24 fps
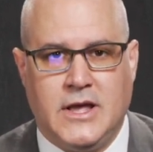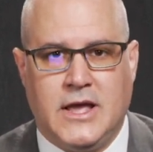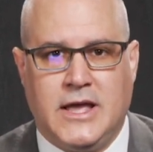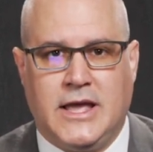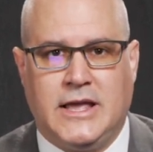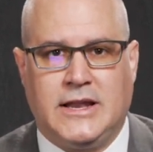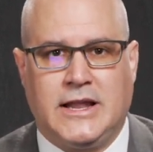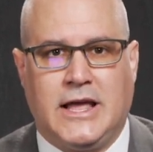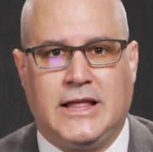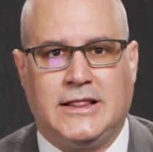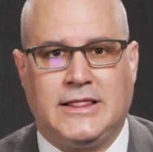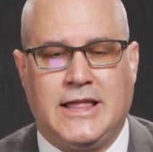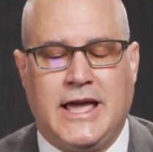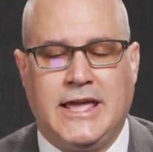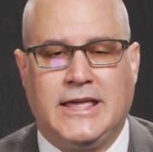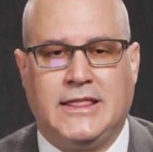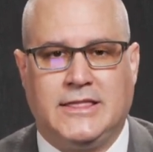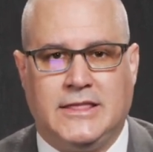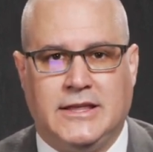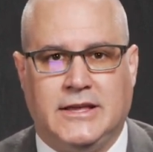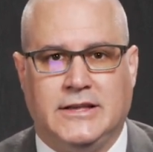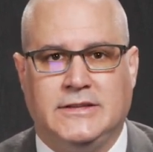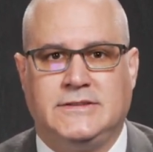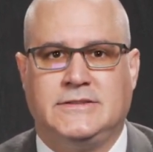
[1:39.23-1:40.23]
And I like
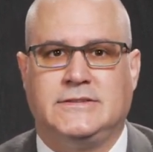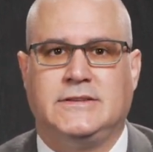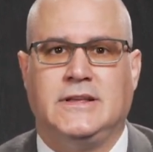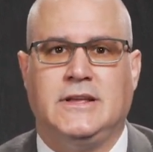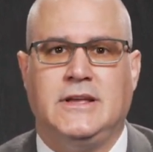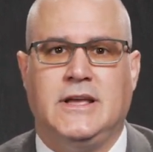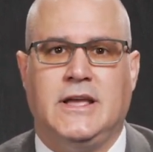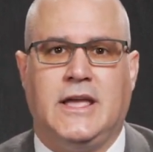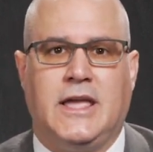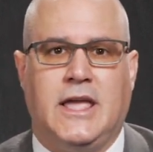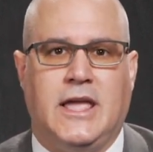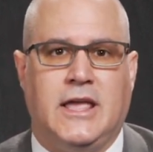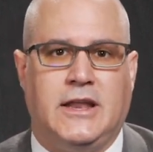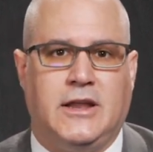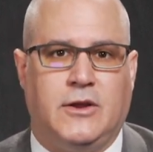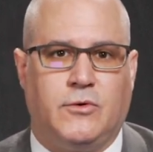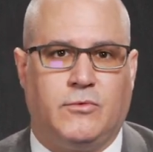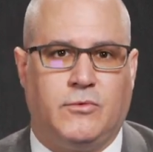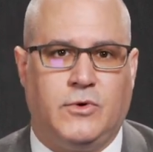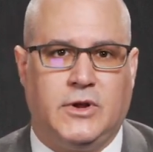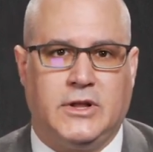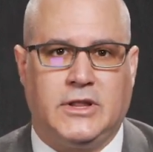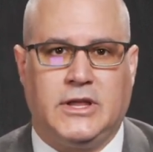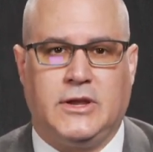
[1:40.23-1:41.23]
this. And it
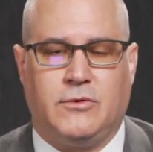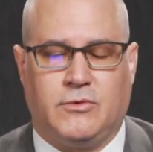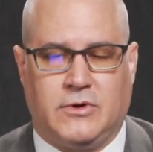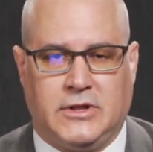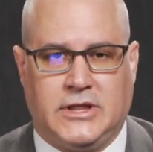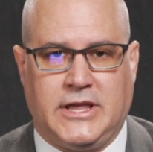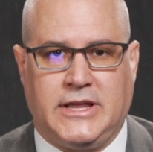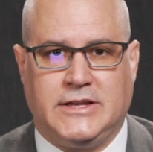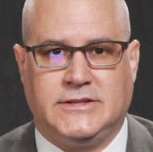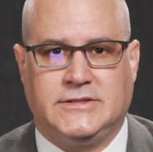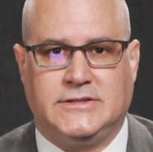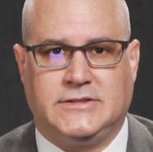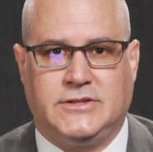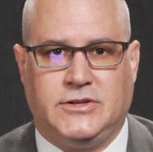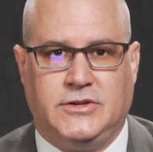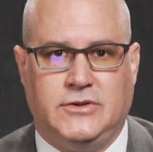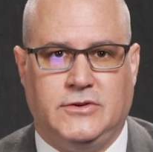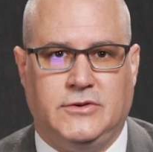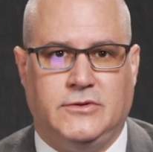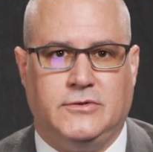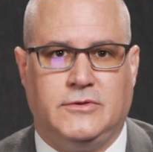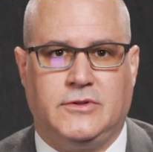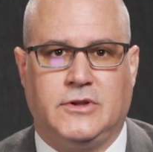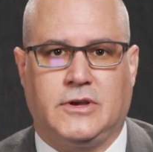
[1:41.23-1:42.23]
really relates
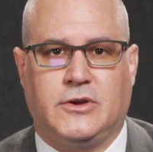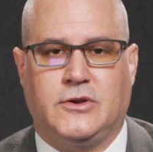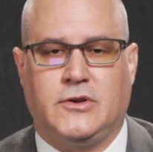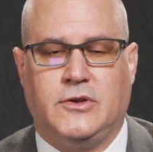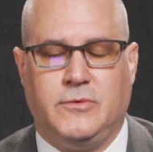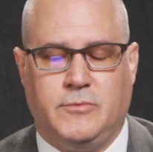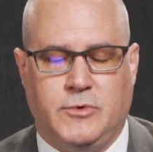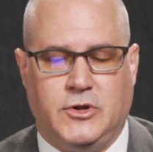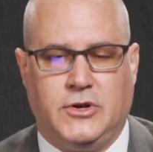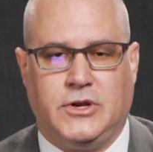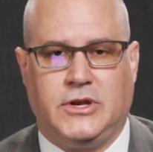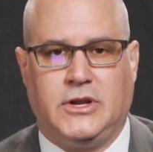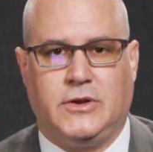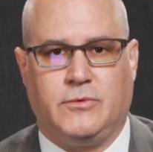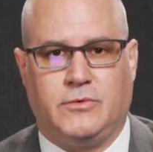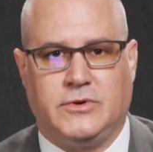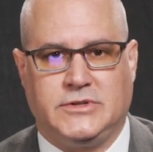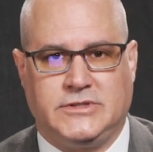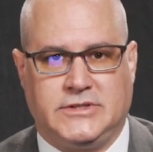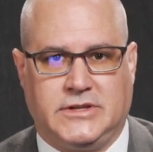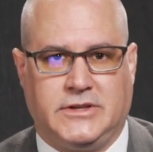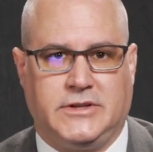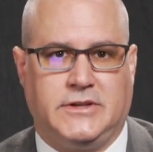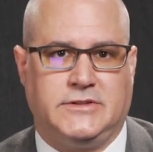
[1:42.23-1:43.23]
to the community
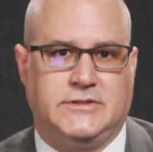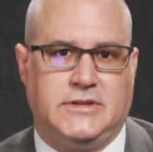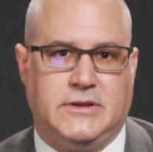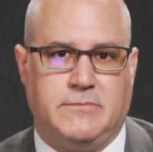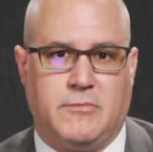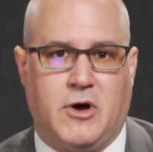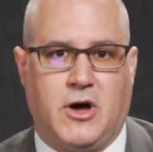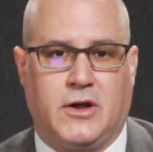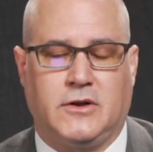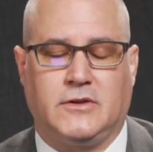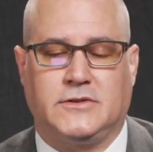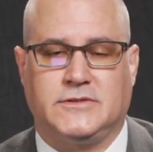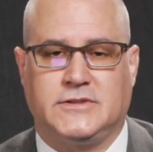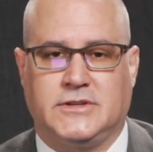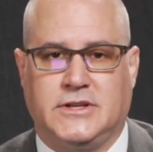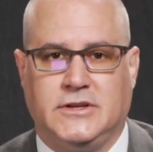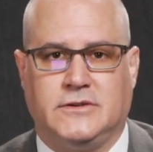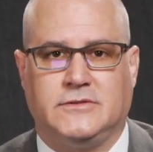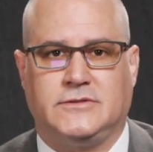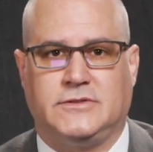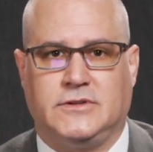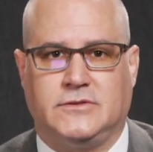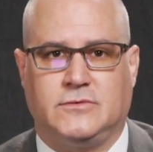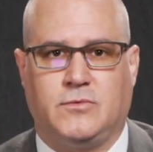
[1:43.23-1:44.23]
resiliency model
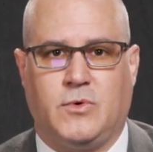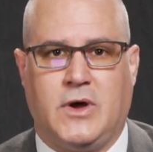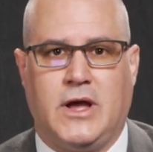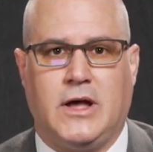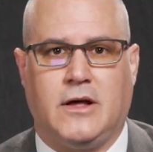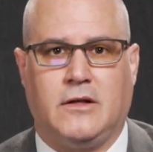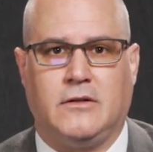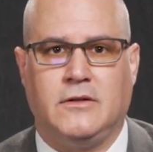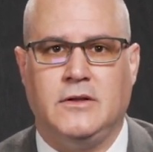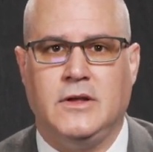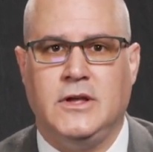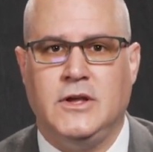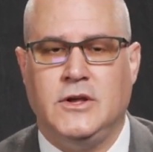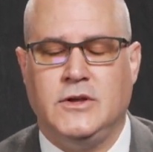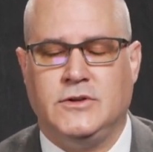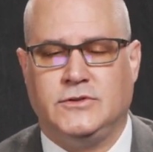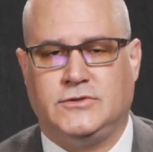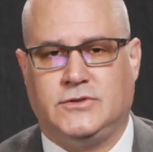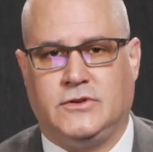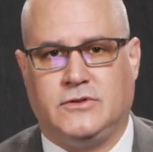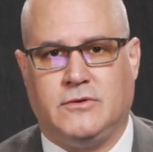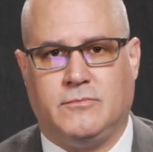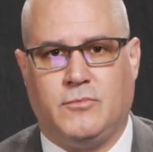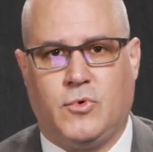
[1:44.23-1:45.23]
skills as well.
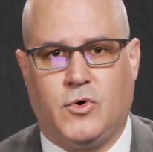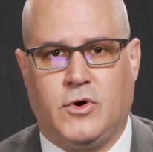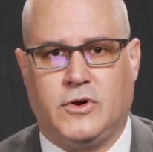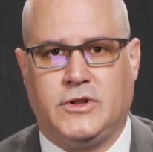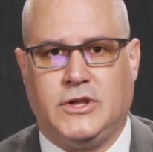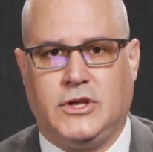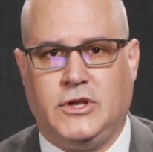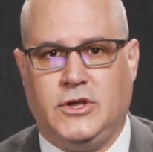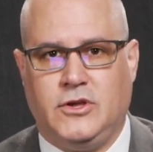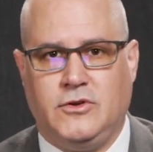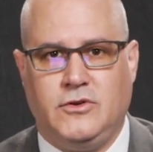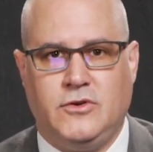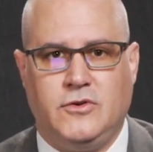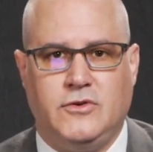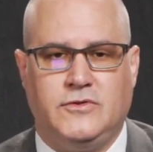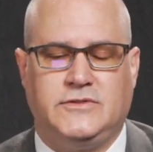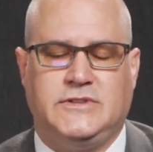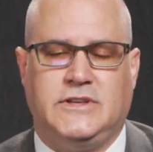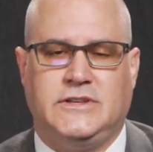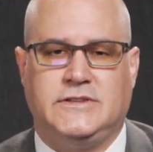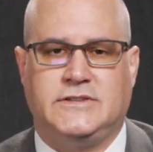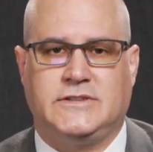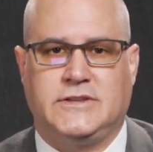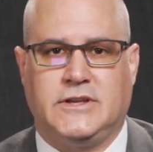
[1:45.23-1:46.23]
So the more that you use
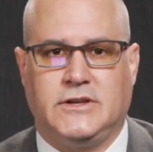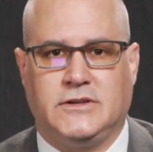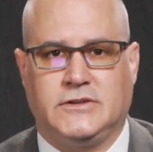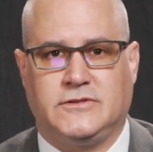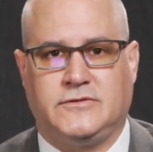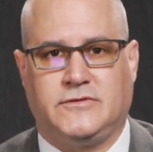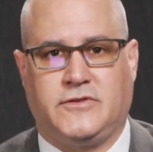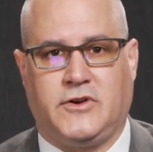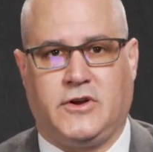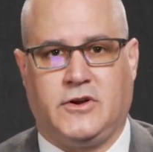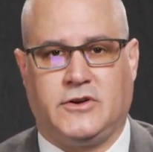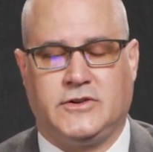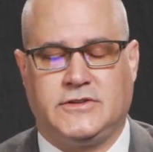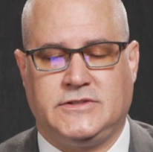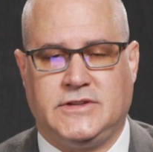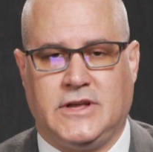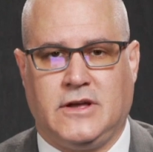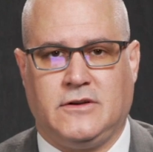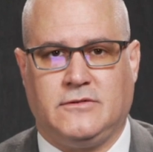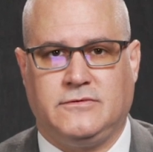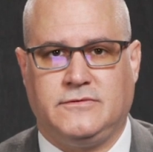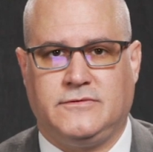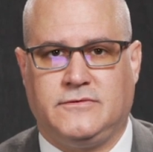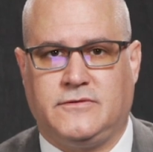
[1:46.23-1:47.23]
these skills for
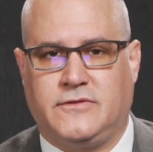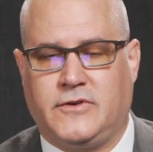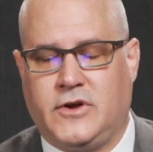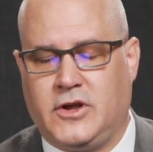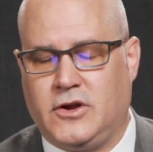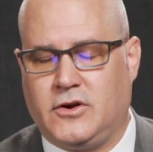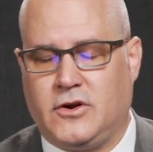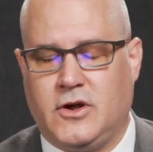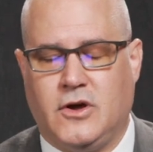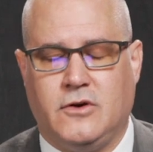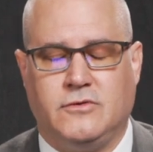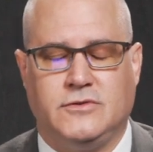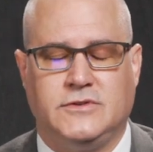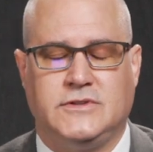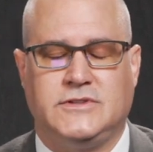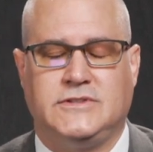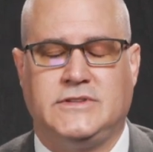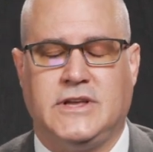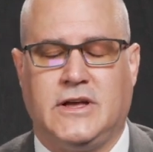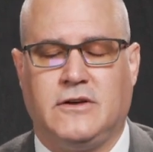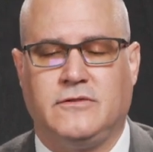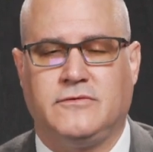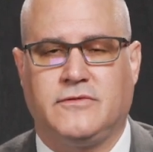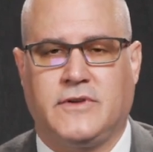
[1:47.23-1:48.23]
yourself, for your own
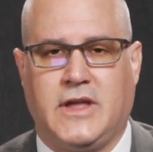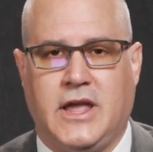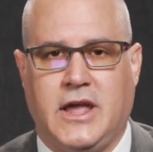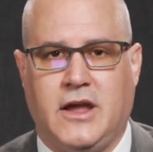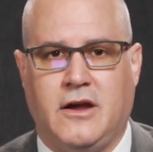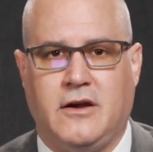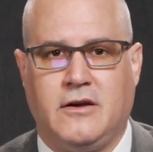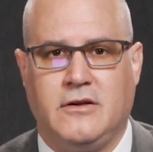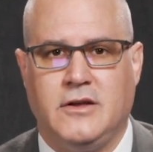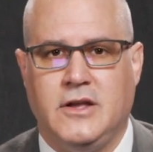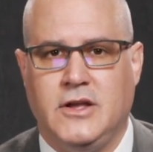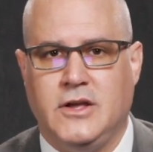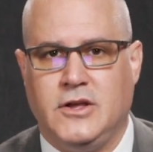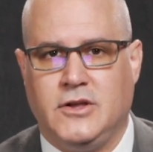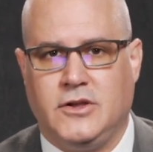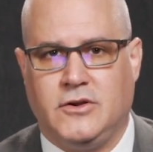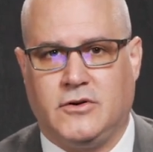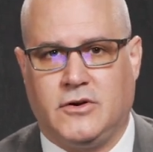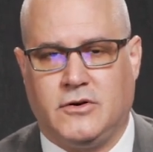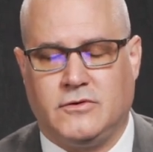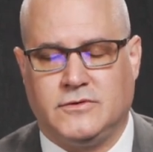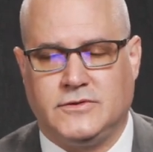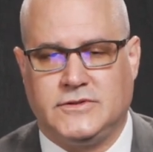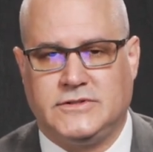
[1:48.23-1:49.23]
self-care,
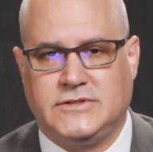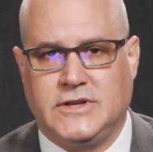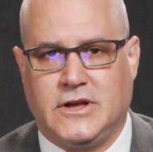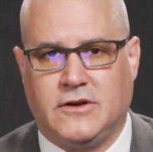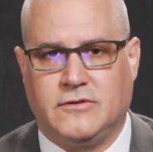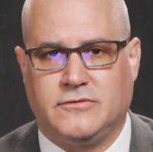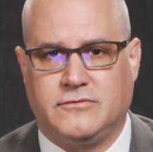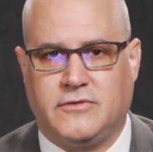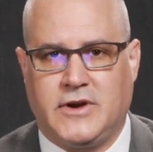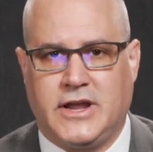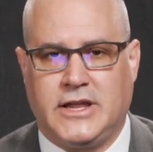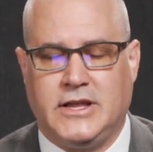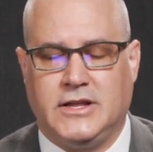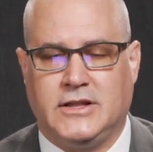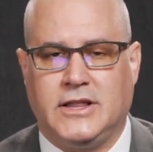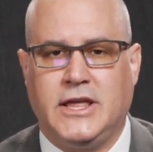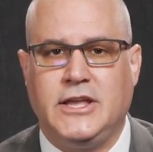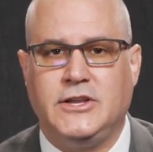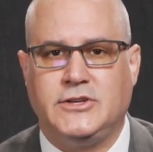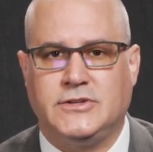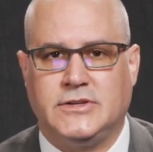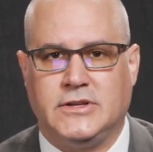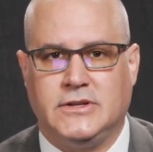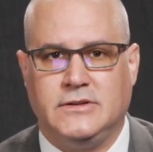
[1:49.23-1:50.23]
your own
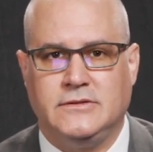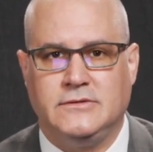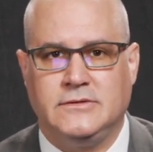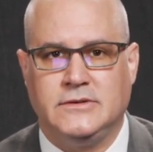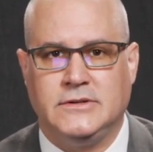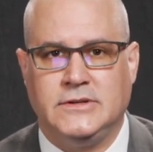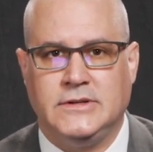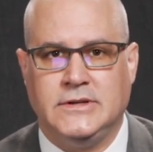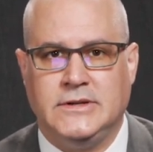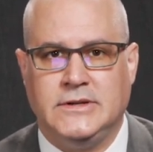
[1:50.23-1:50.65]
self-regulation,